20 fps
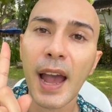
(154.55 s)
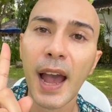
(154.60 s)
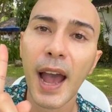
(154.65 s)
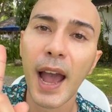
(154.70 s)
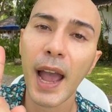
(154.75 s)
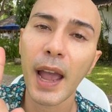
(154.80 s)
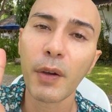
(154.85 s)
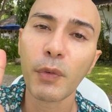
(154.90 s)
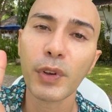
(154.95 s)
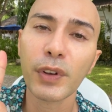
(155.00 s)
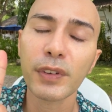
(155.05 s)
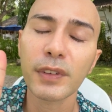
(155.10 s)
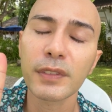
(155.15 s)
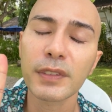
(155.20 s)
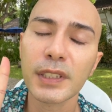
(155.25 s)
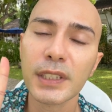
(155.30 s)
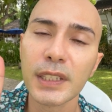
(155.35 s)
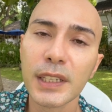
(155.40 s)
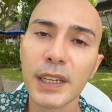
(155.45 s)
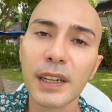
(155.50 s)
I would
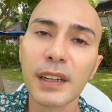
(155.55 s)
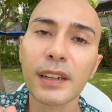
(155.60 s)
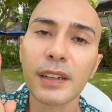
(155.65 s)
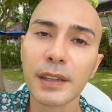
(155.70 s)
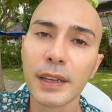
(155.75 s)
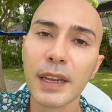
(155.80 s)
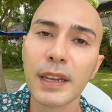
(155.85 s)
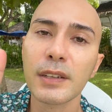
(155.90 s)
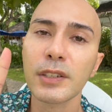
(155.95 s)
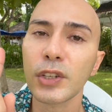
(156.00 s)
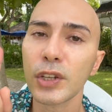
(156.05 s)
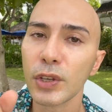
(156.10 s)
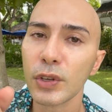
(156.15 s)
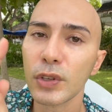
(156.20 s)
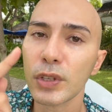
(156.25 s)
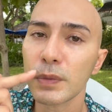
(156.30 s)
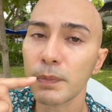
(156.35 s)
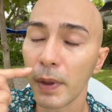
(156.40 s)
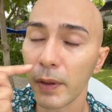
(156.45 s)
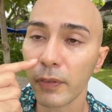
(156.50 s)
still need to
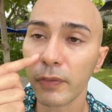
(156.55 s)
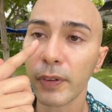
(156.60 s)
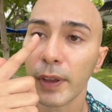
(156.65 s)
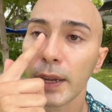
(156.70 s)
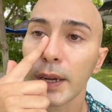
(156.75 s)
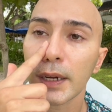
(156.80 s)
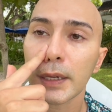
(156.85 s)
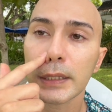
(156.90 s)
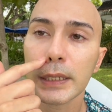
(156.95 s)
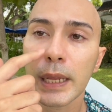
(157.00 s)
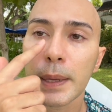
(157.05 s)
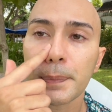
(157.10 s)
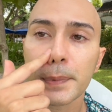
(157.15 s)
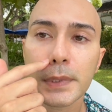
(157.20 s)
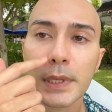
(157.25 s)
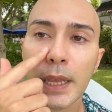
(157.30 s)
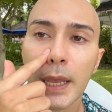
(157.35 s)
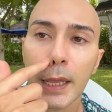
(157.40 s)
use my fingertips